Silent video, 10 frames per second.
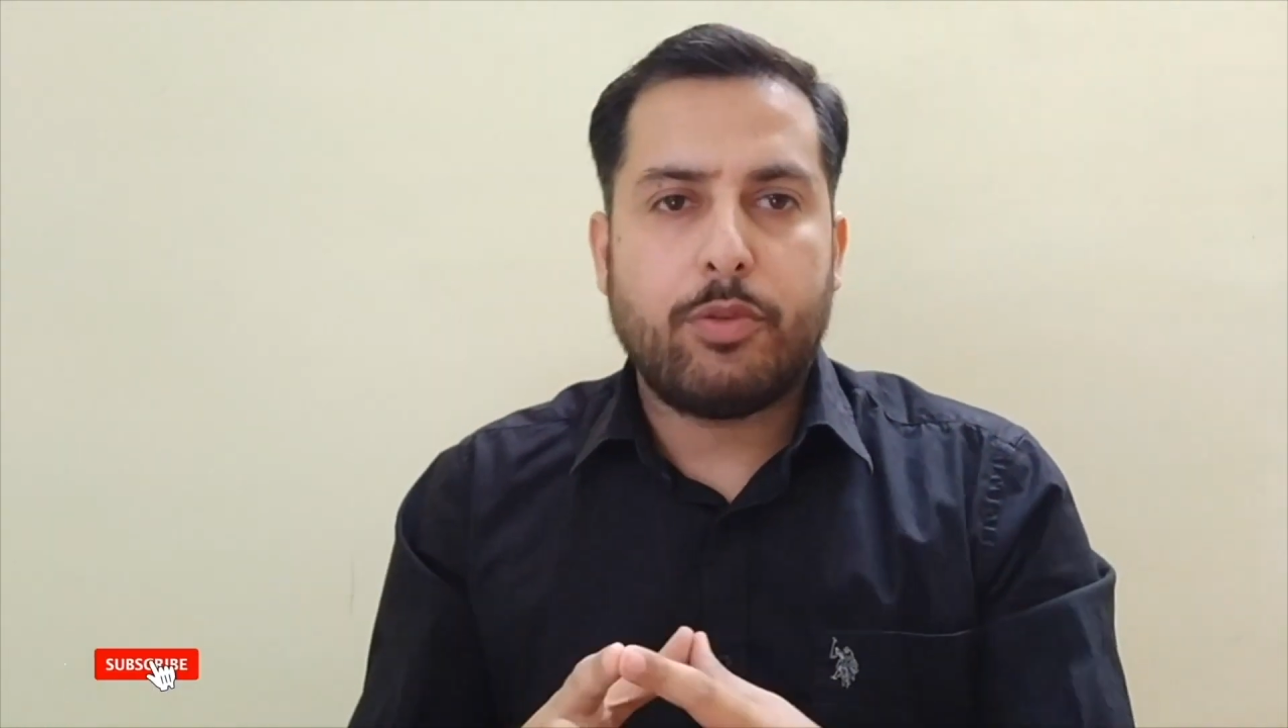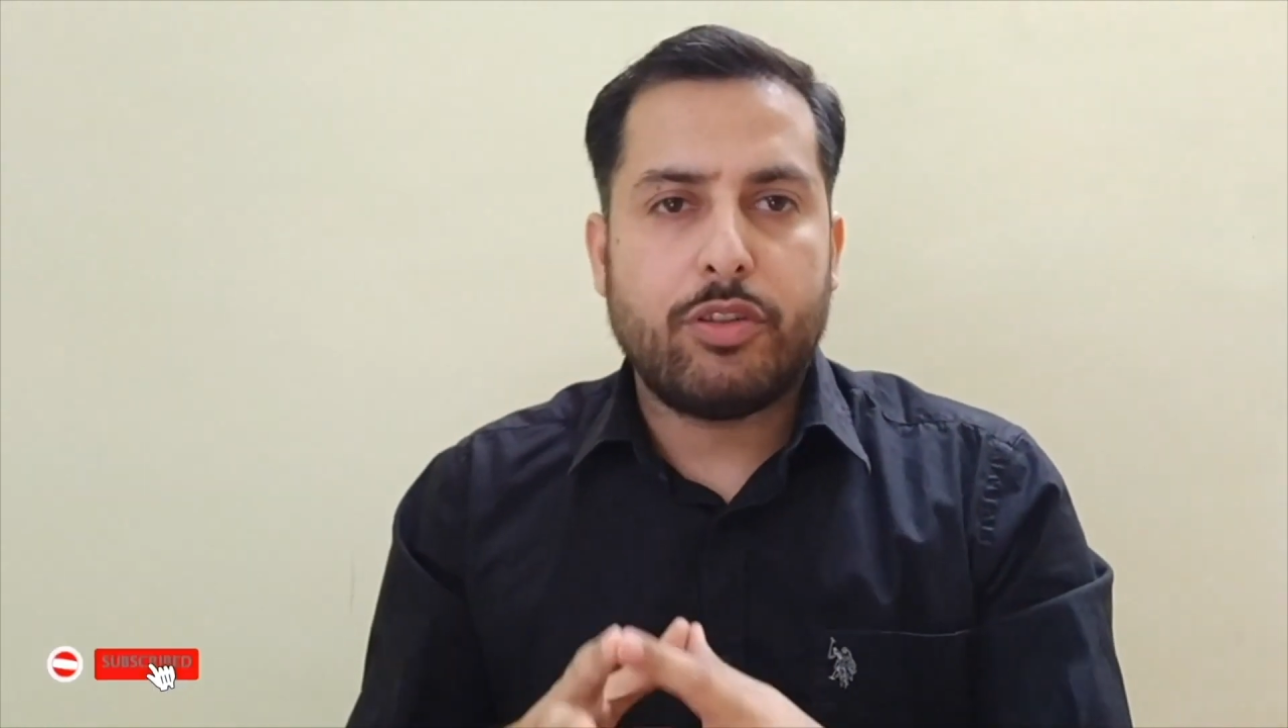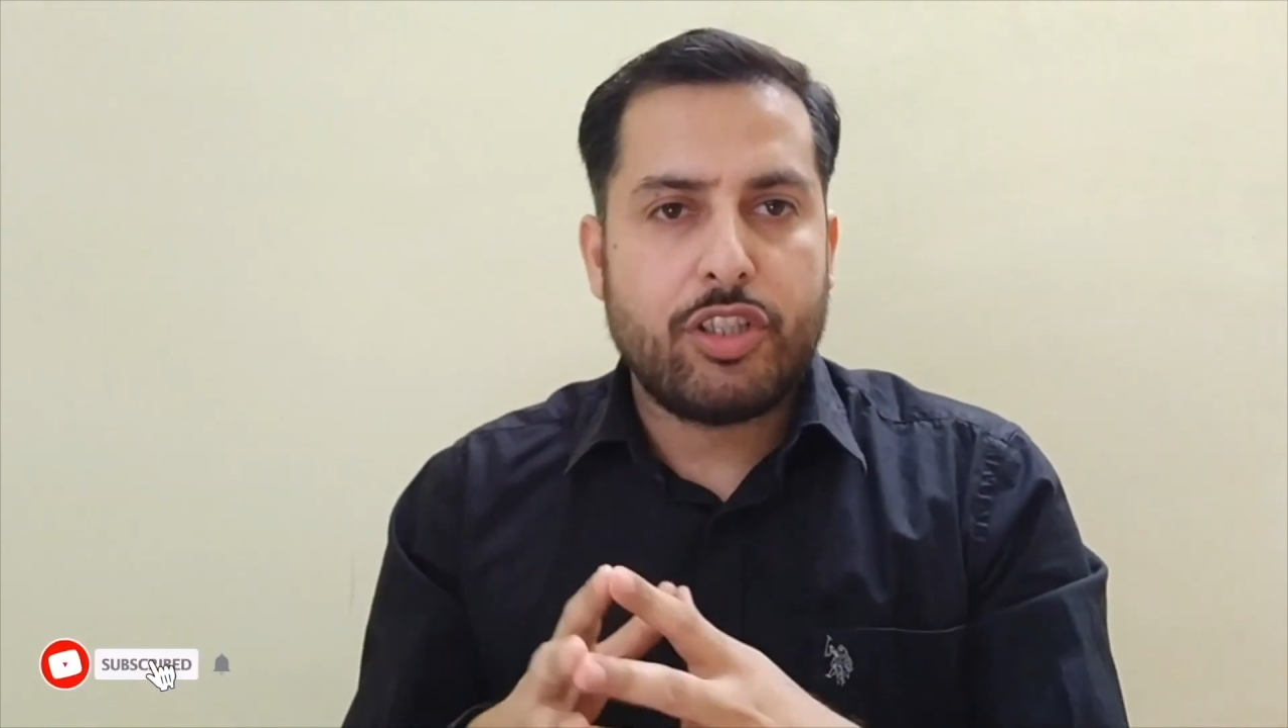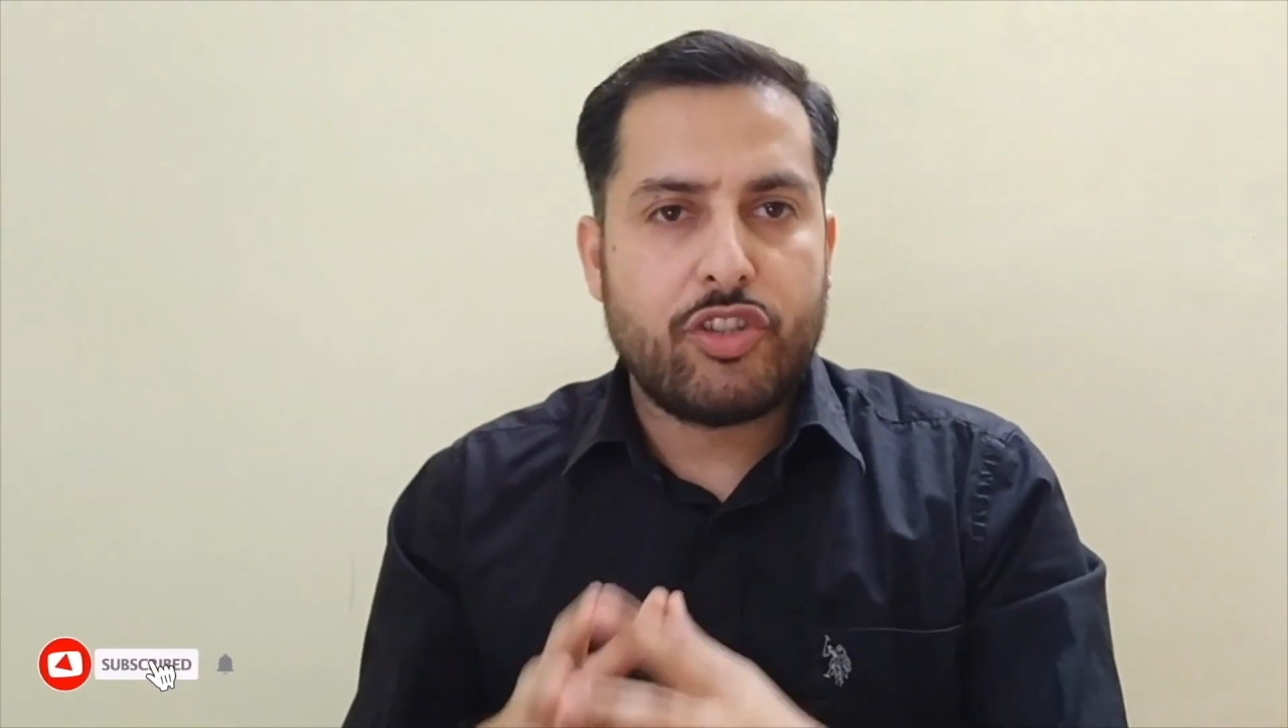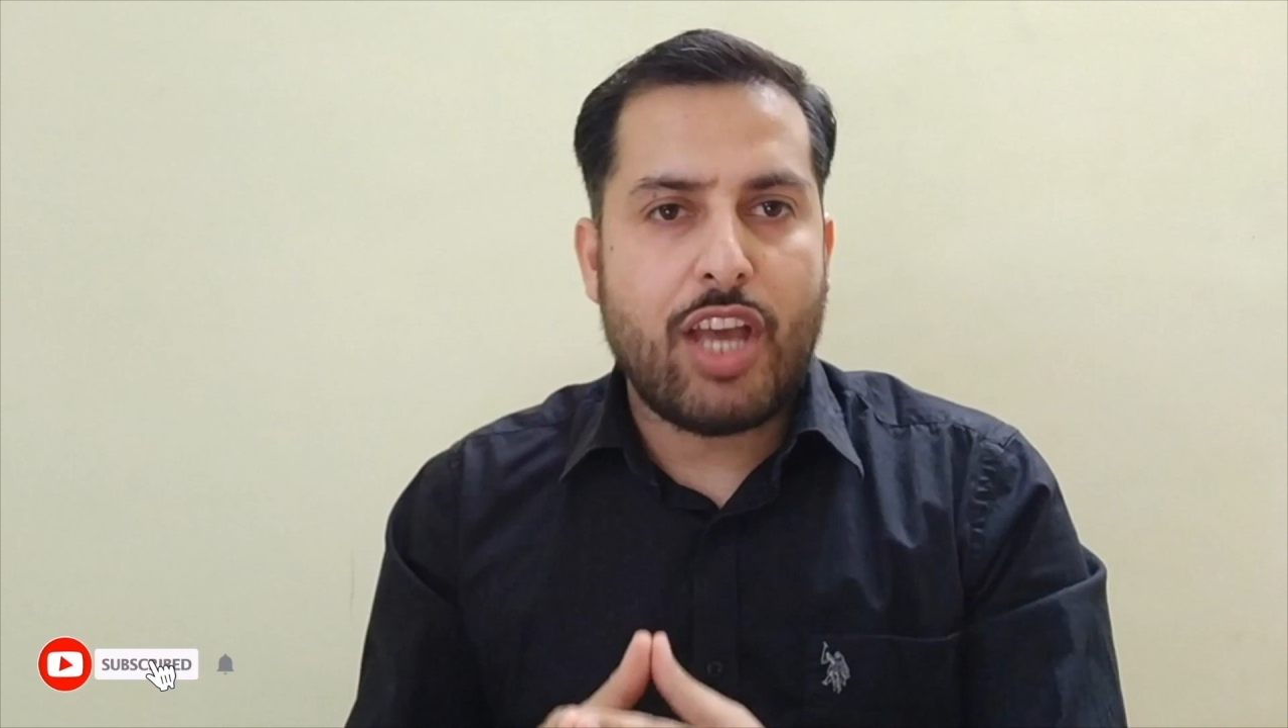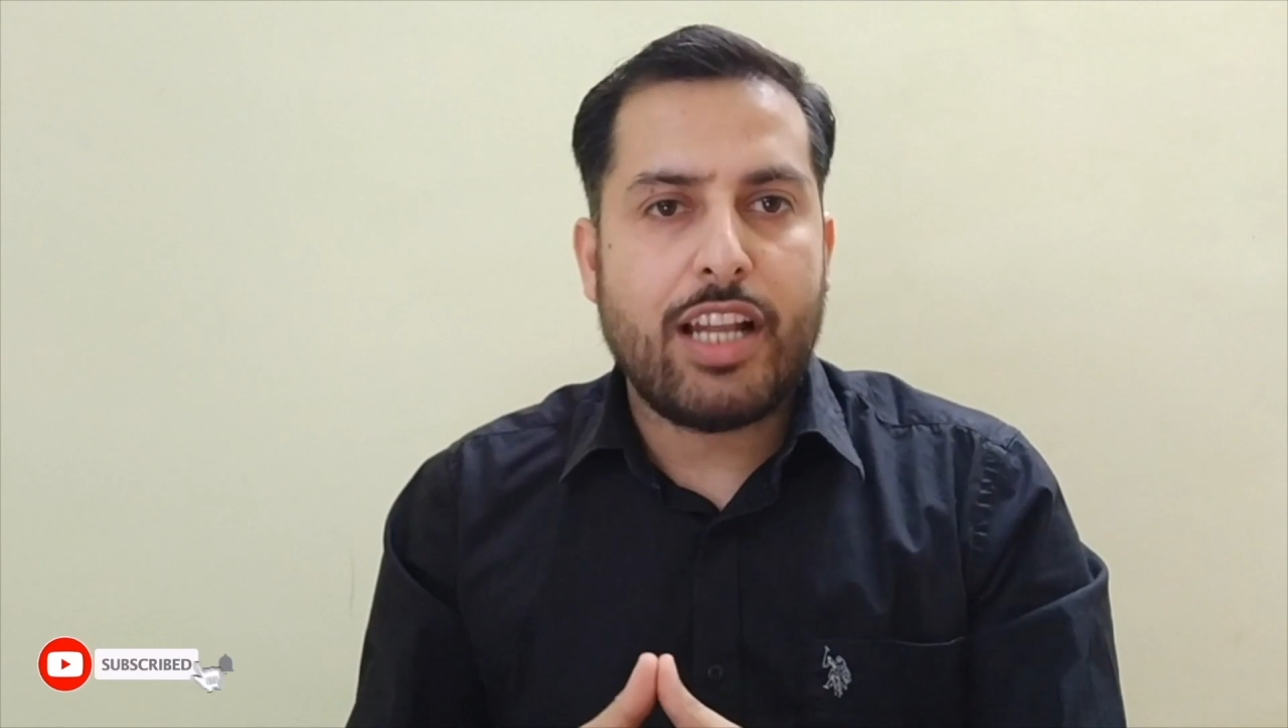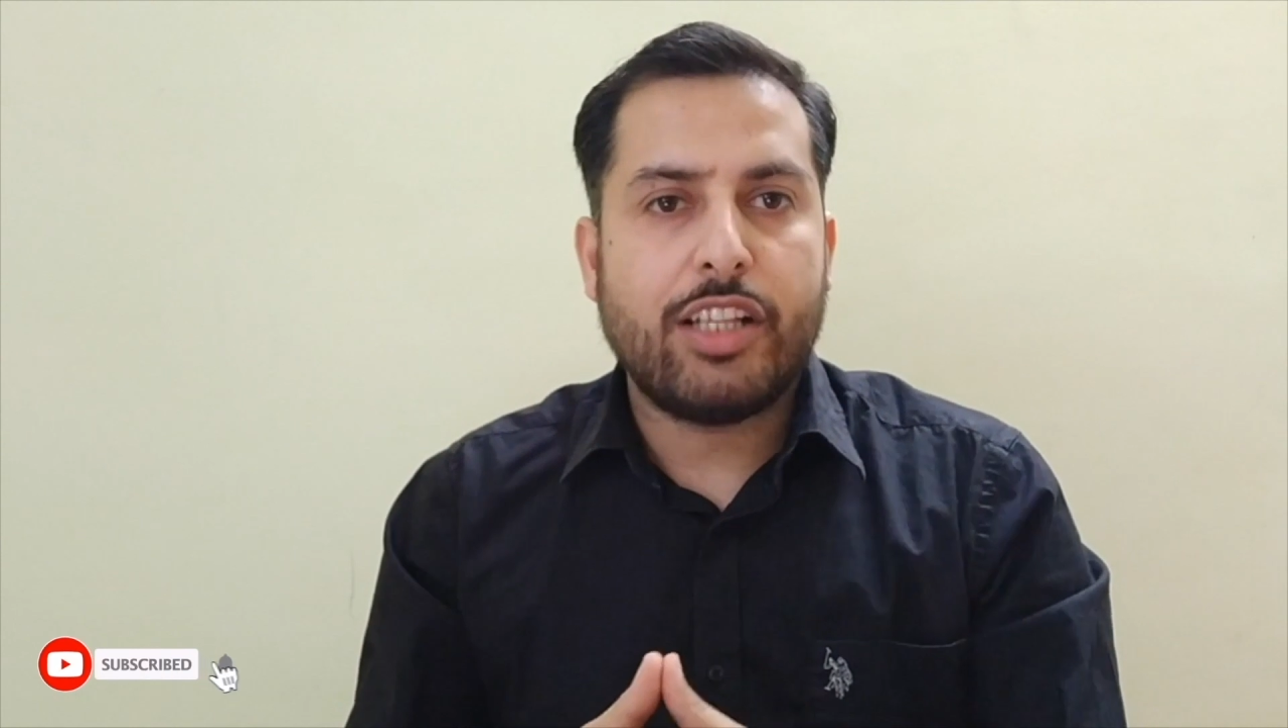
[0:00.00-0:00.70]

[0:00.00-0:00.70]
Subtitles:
to this channel